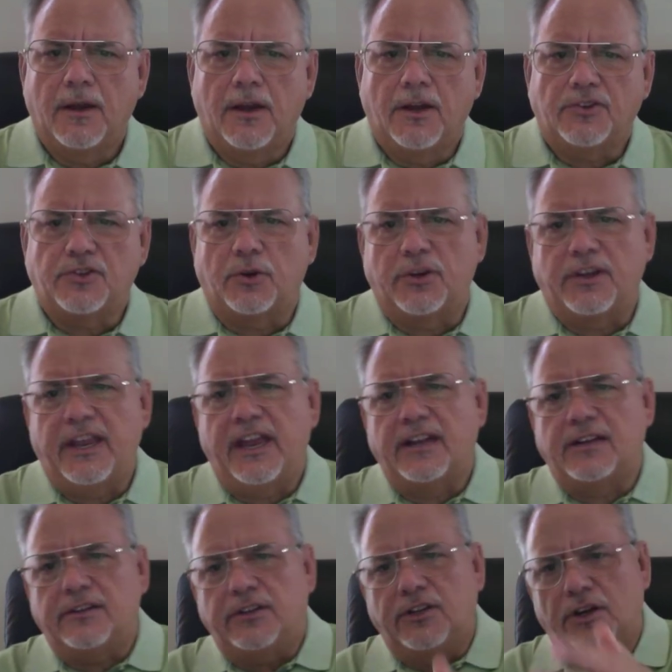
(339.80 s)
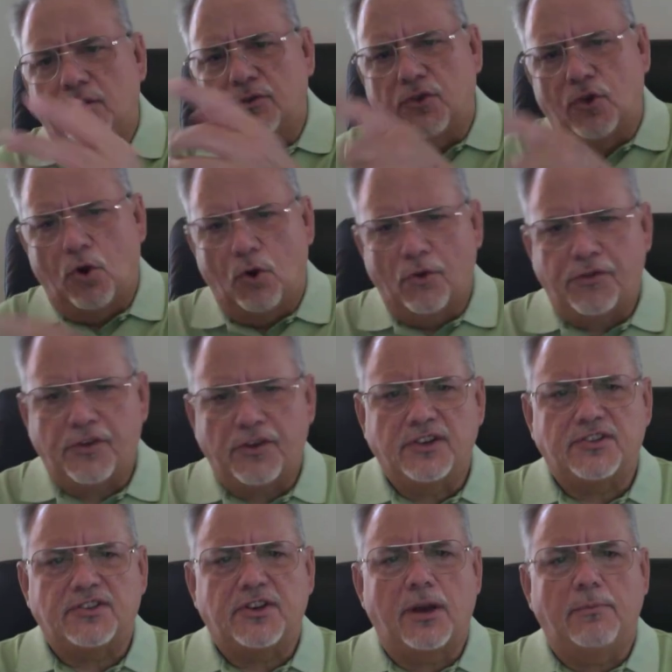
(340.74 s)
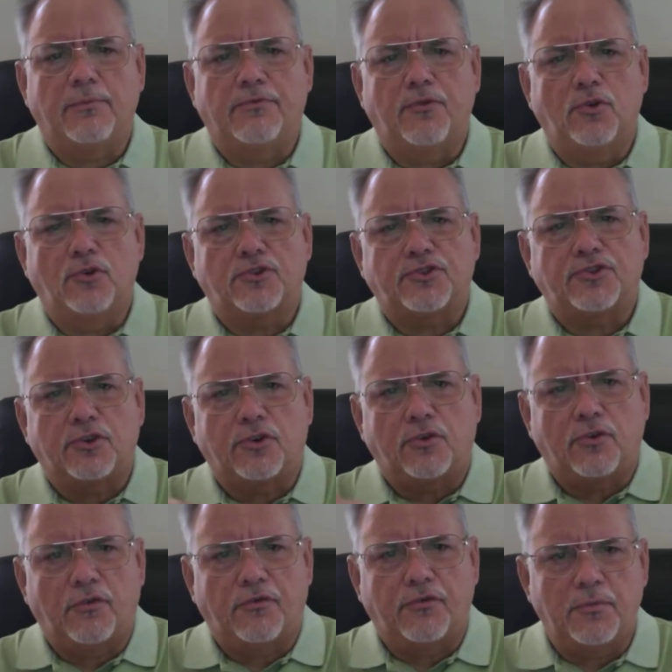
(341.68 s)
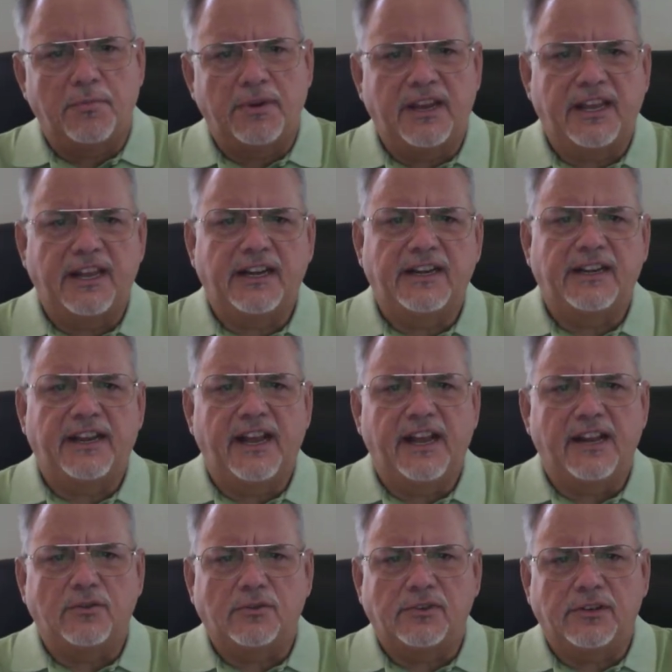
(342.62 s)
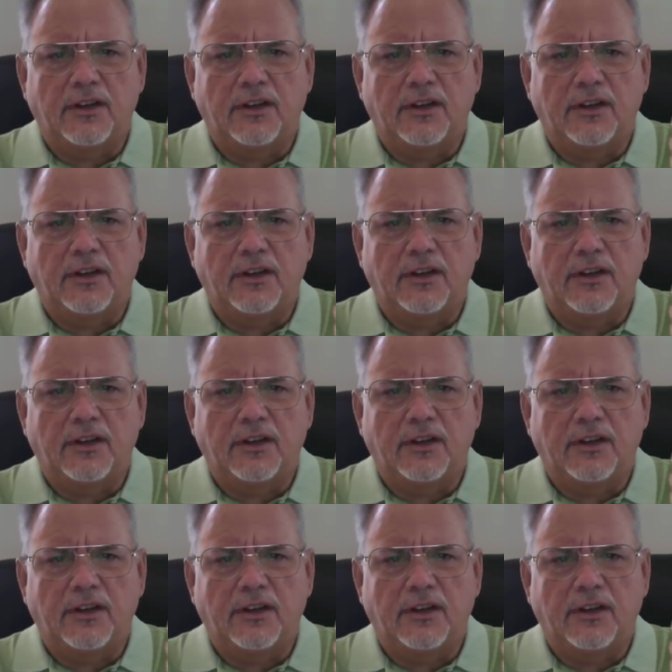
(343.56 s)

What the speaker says: So again, the whole thing has come full circle from beginning to end.